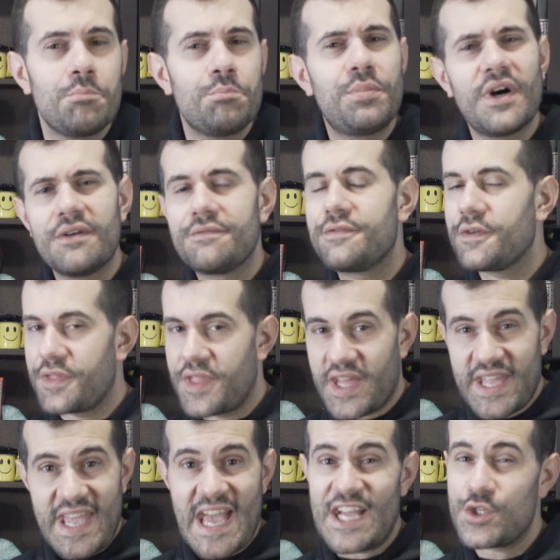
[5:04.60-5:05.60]
But for the
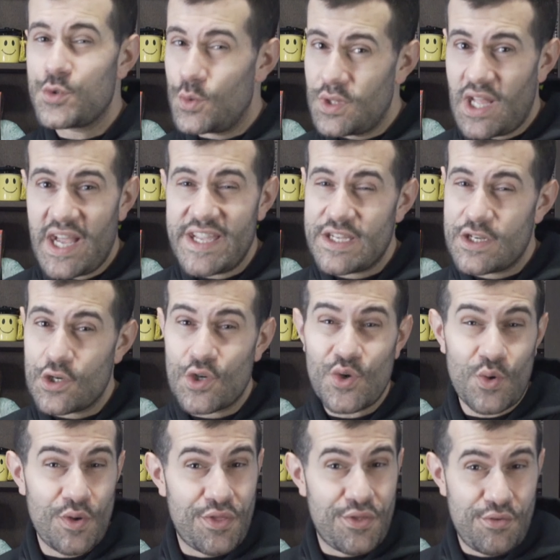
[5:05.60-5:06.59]
casual hiker
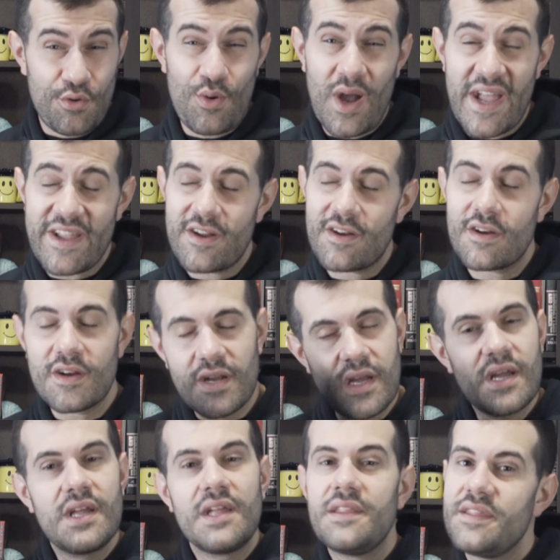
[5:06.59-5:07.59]
or through hiker,
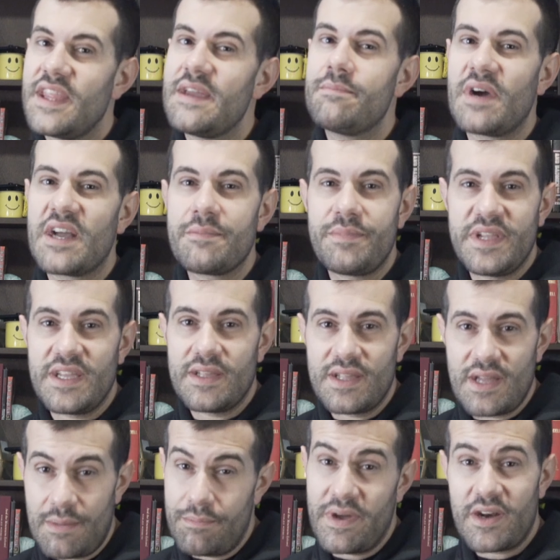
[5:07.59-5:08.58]
they might be
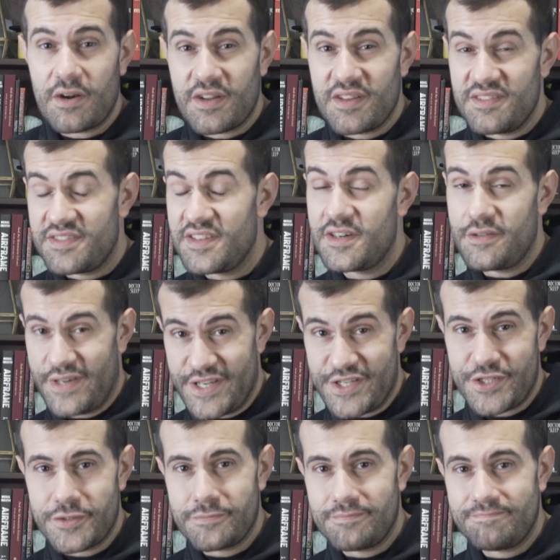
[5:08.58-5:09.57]
a better
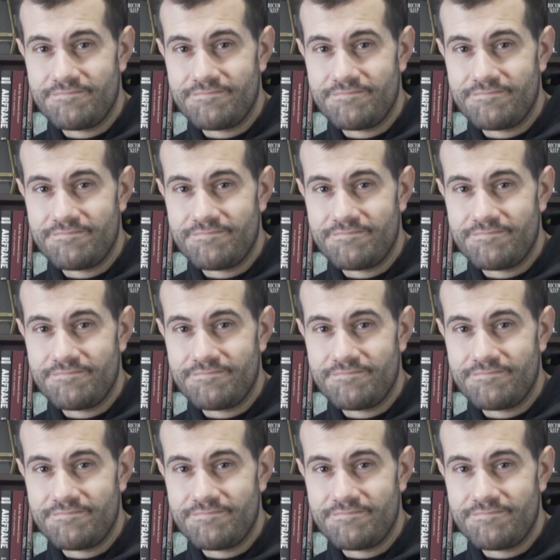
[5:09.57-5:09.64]
consideration.